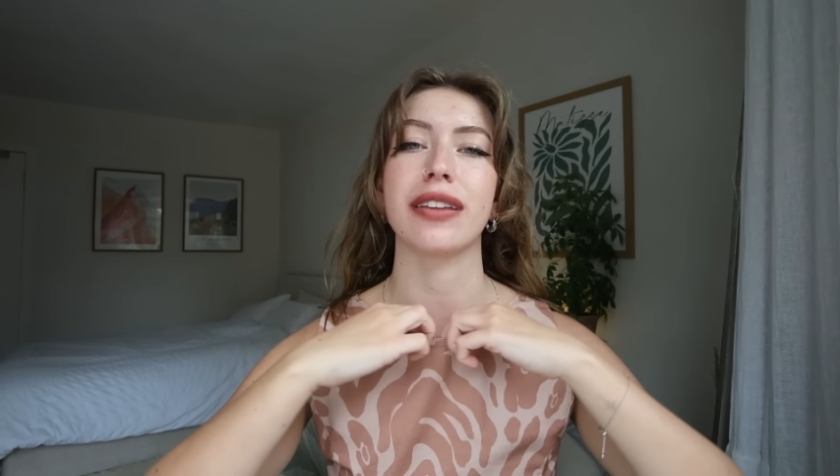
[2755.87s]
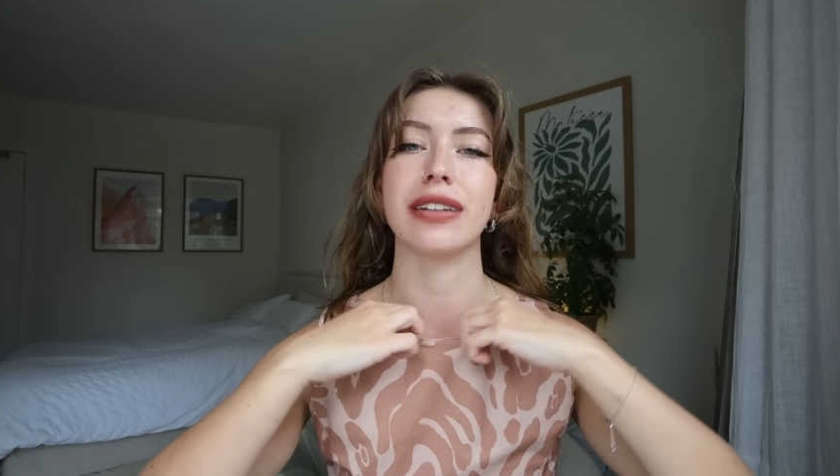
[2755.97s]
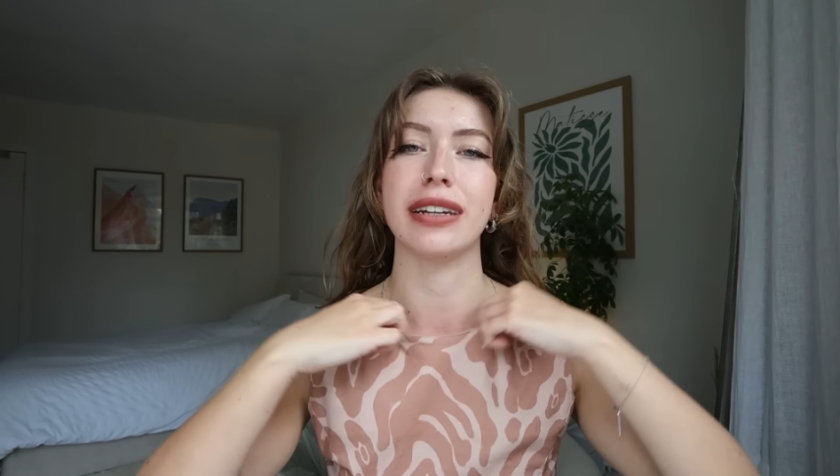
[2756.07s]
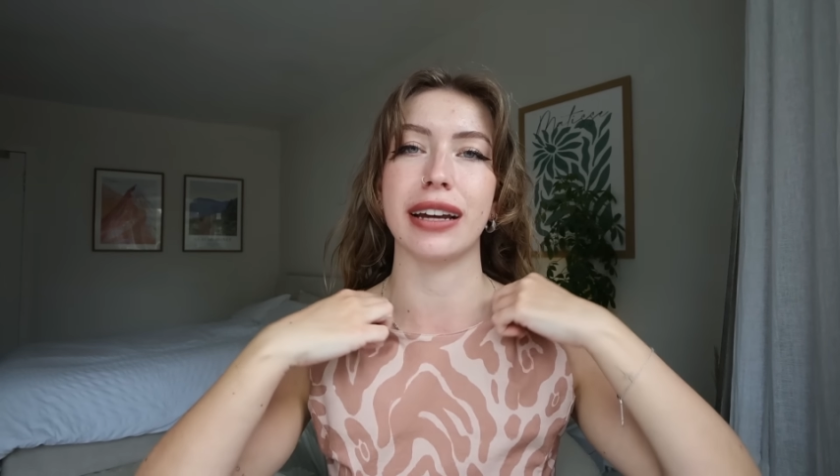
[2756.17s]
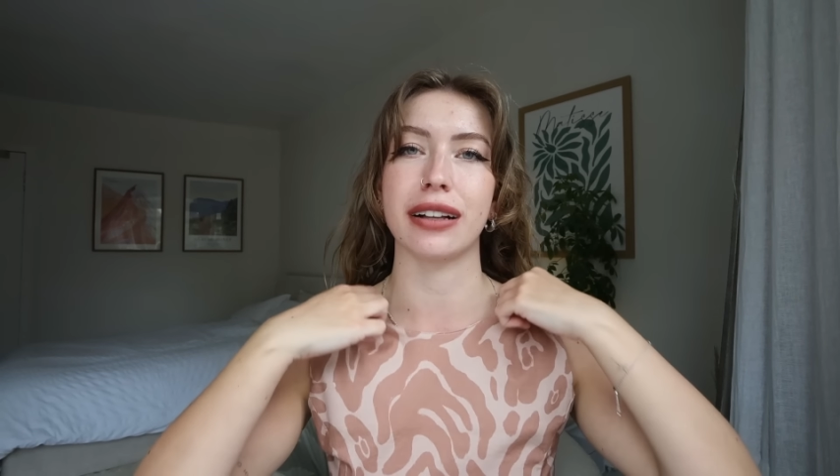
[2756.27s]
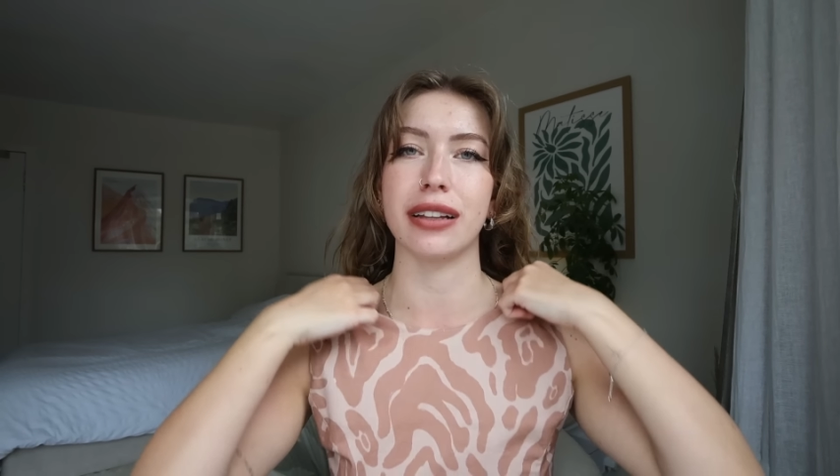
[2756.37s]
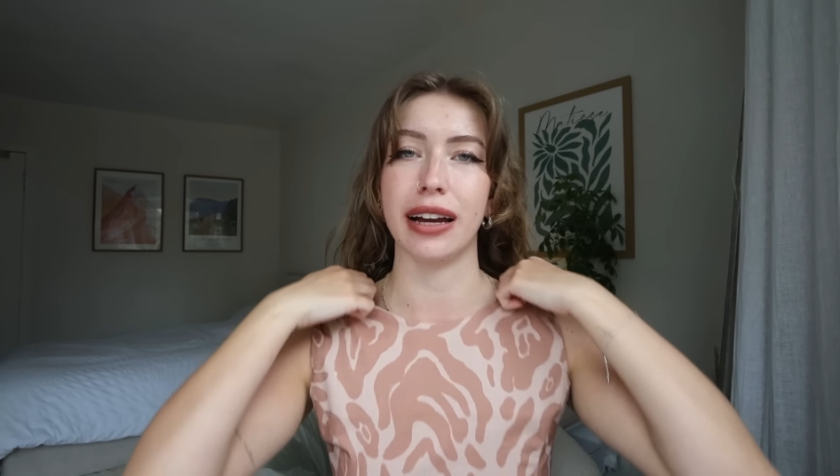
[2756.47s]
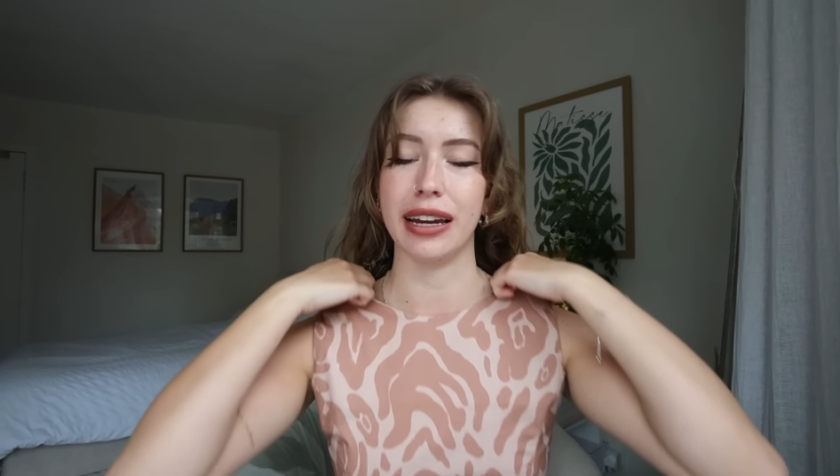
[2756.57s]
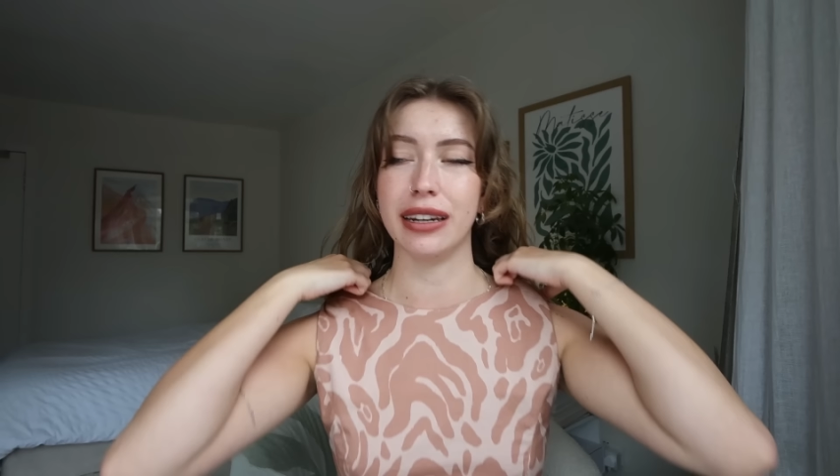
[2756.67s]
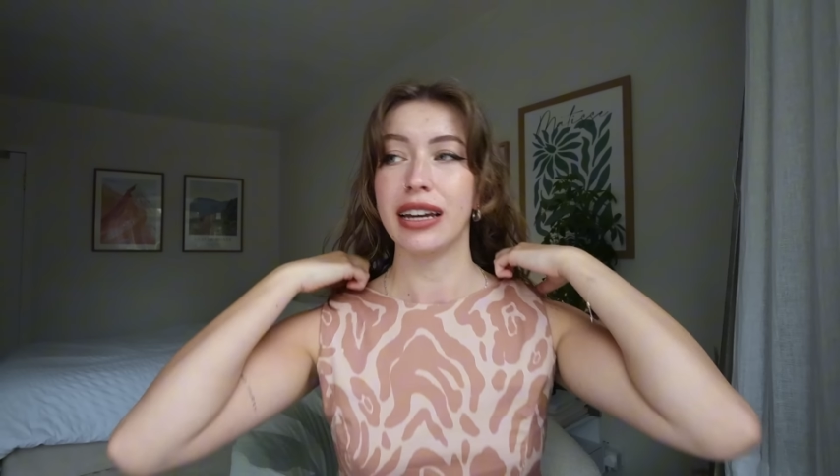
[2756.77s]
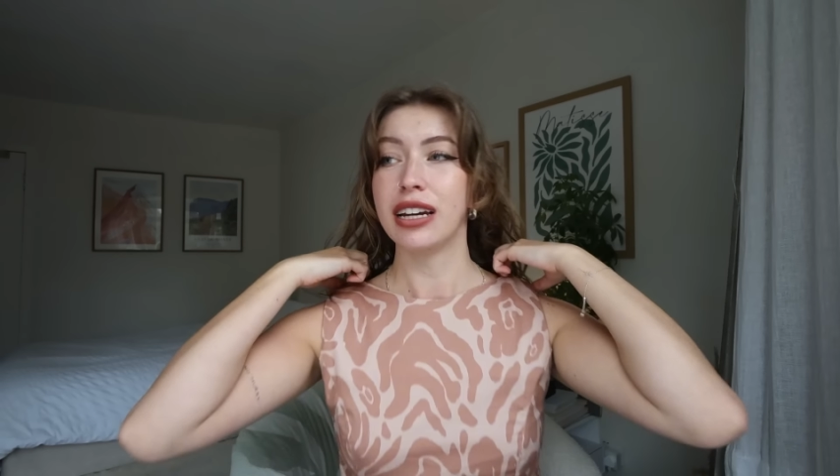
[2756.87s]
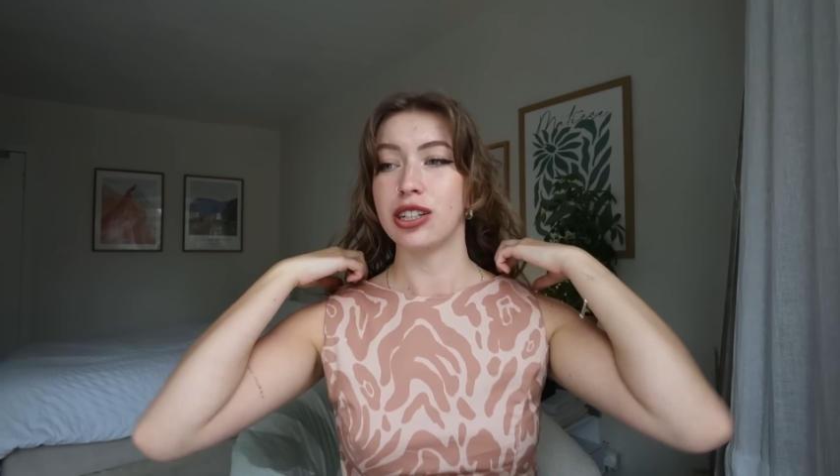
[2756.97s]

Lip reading: at the neckline.